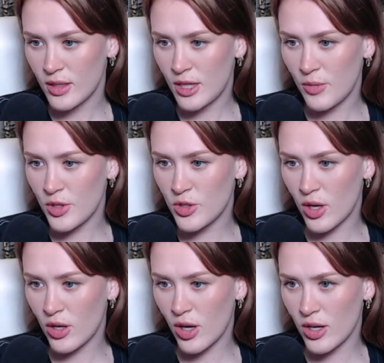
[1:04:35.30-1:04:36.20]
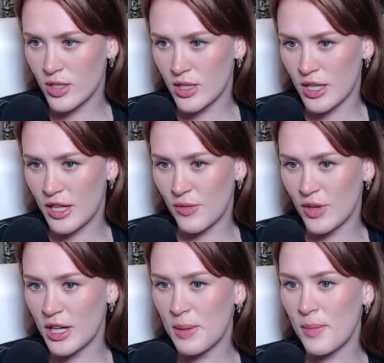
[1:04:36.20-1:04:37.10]
Then we draw cards, and then we're
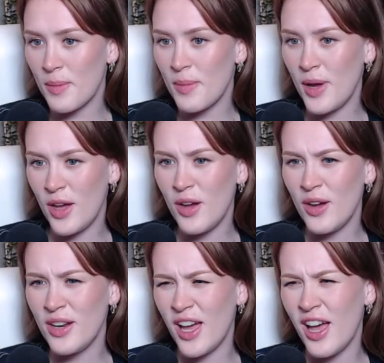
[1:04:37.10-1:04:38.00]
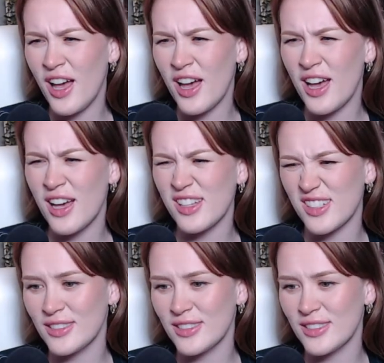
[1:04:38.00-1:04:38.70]
gonna MODOK!